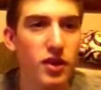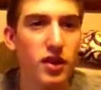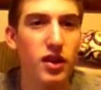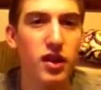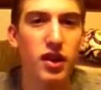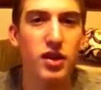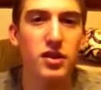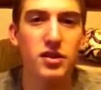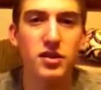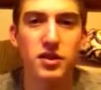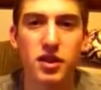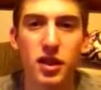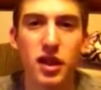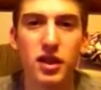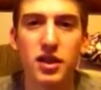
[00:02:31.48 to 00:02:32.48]
the
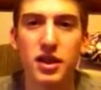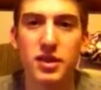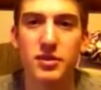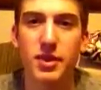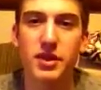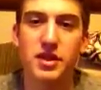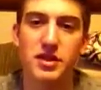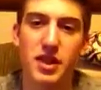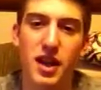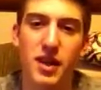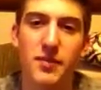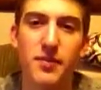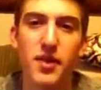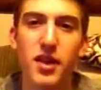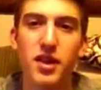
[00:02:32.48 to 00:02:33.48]
good things about this
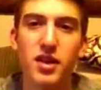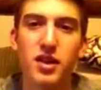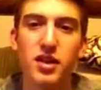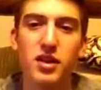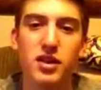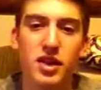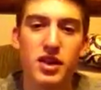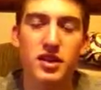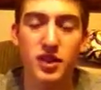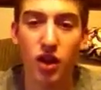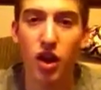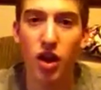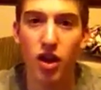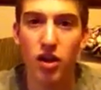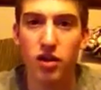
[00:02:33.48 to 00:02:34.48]
game, it's
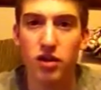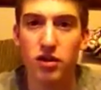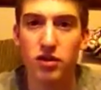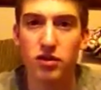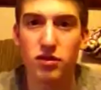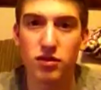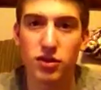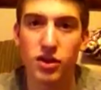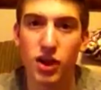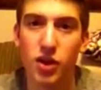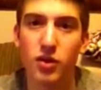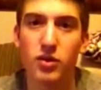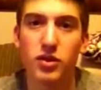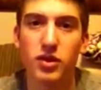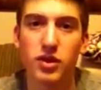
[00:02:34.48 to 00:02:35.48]
long. You
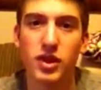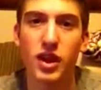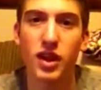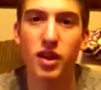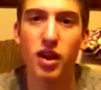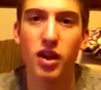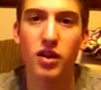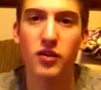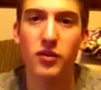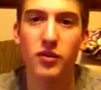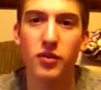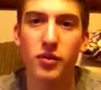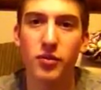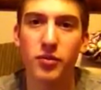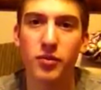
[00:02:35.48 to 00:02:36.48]
get a lot of